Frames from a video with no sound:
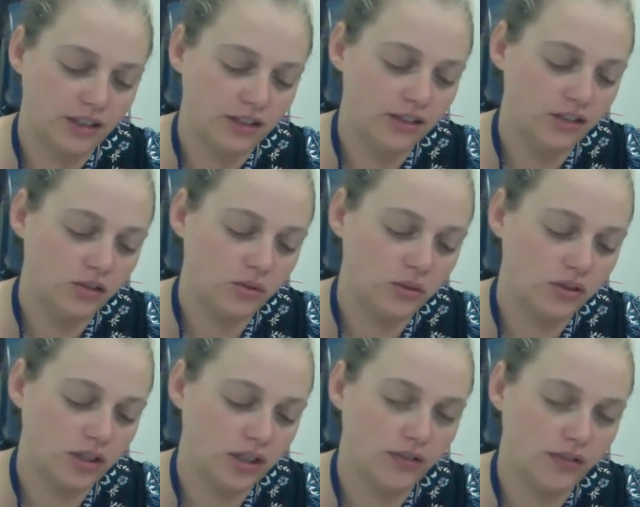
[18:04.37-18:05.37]
This was
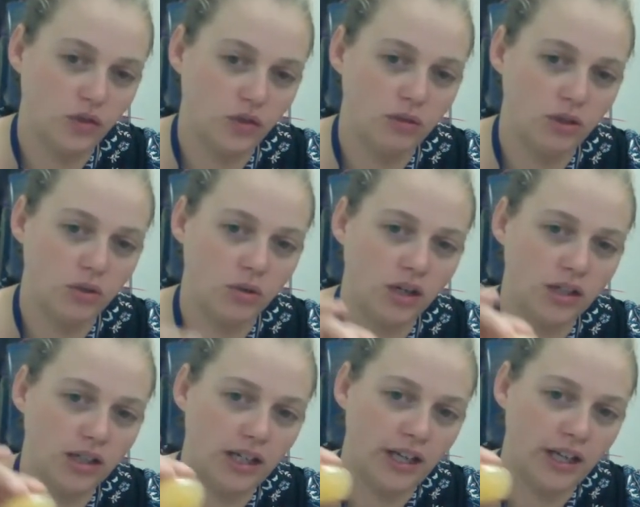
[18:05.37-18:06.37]
our former water
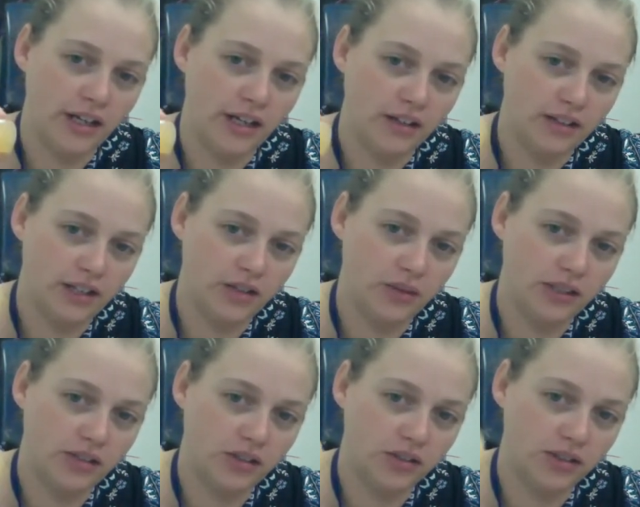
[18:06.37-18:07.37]
egg that we
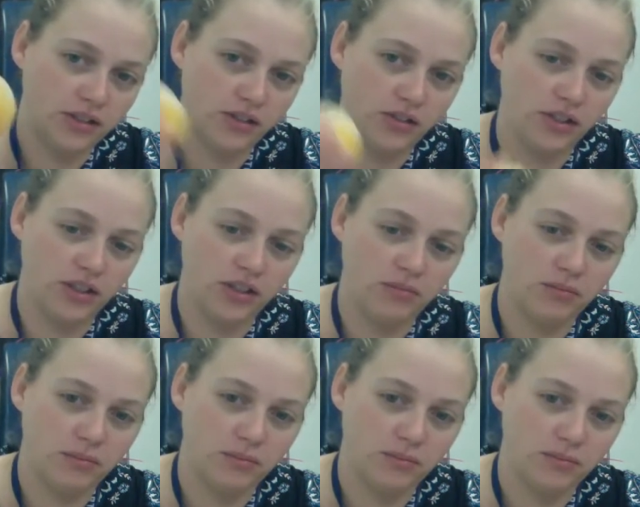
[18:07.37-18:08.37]
soaked in syrup.
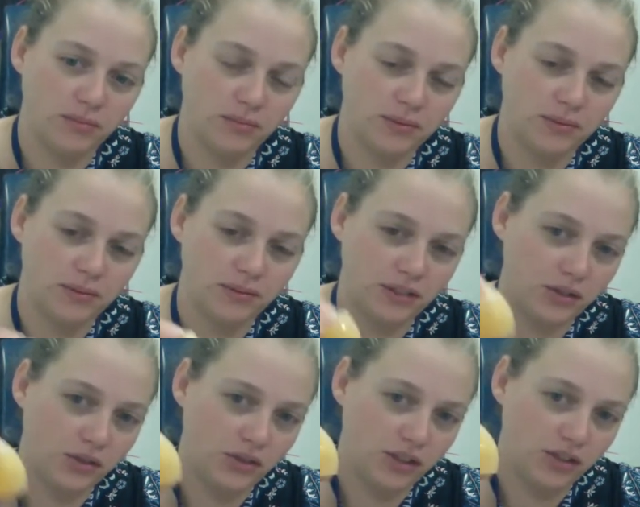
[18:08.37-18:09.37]
You can
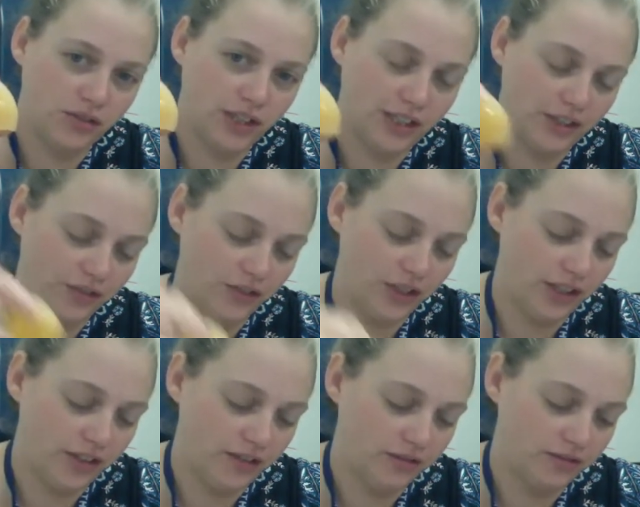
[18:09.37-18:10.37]
see it's very
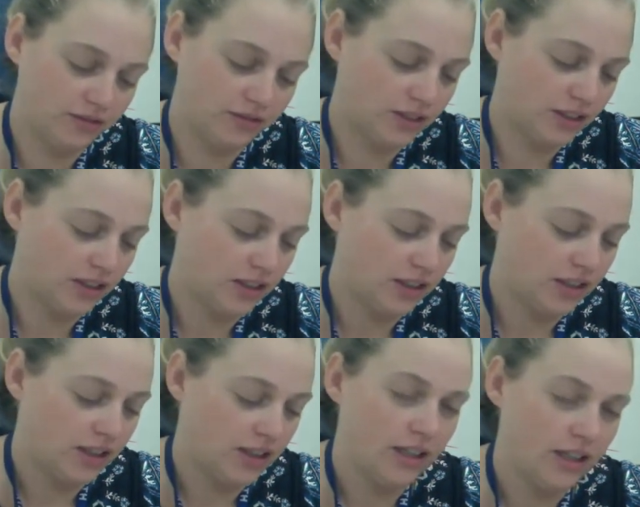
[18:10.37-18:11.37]
deflated.
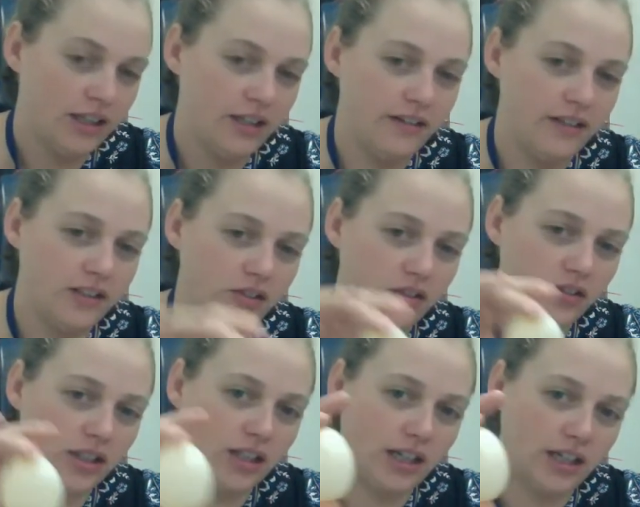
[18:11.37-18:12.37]
And this is
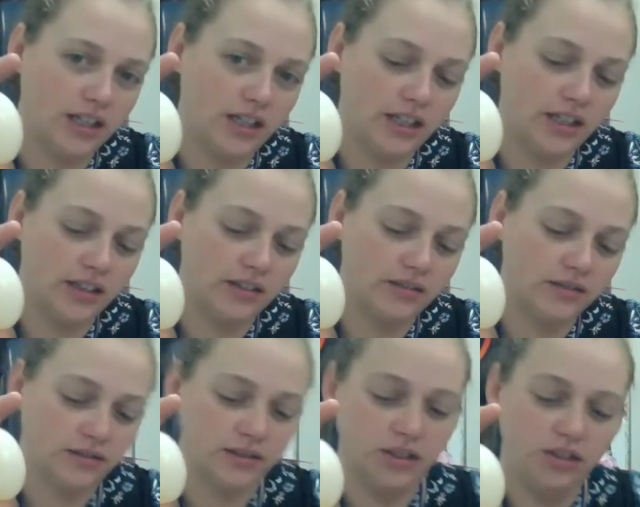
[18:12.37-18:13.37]
our air egg.
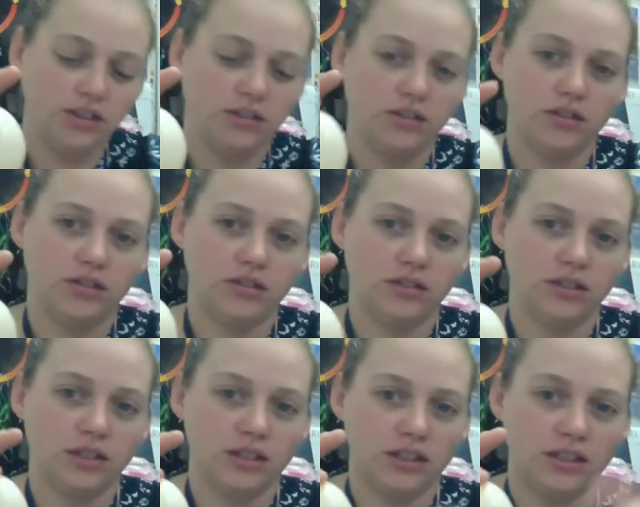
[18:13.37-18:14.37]
And you can just
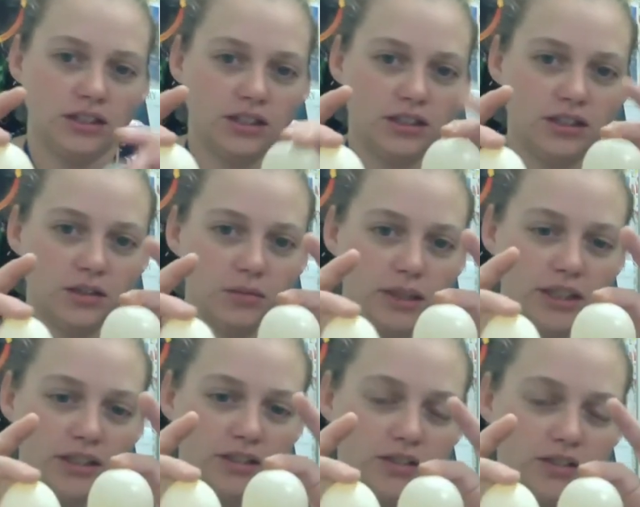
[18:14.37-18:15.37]
kind of compare
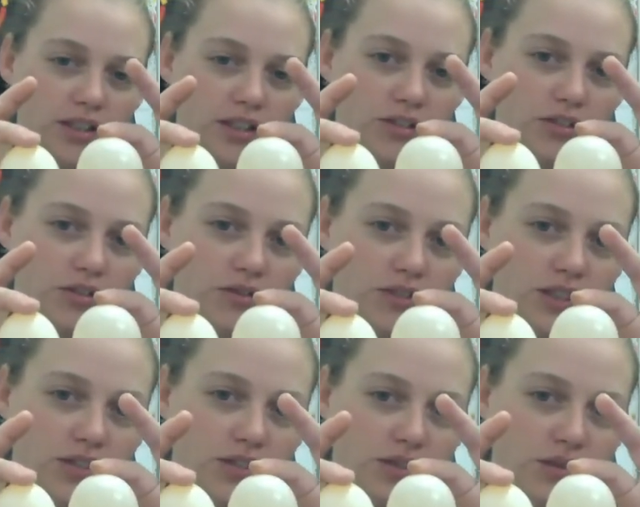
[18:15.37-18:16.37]
the sizes of
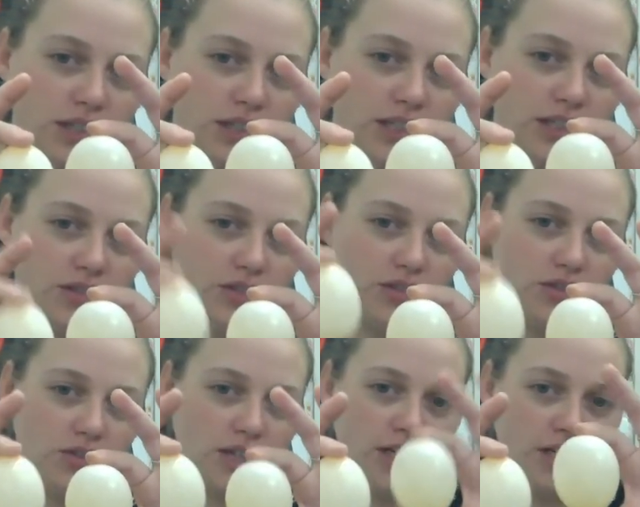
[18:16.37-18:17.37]
these 2 eggs. This is
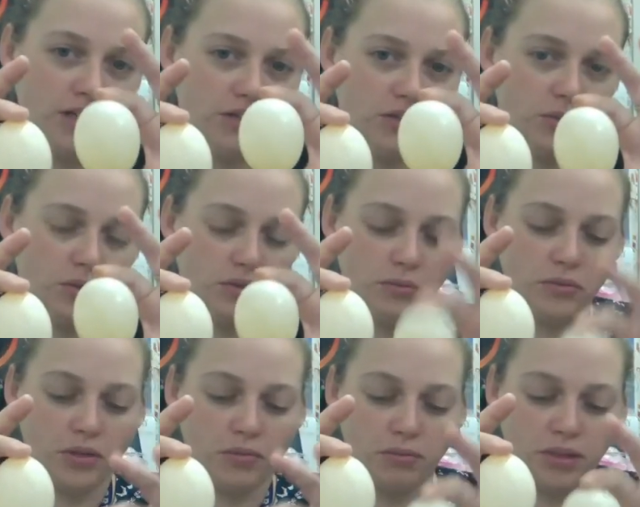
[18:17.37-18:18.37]
air and this one's
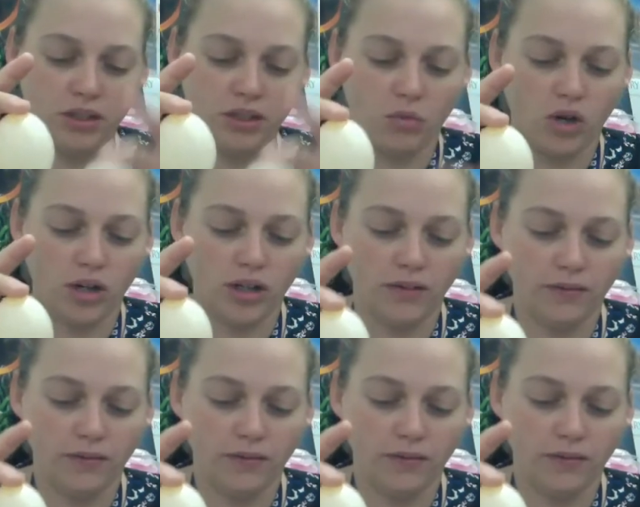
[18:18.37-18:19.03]
been in water.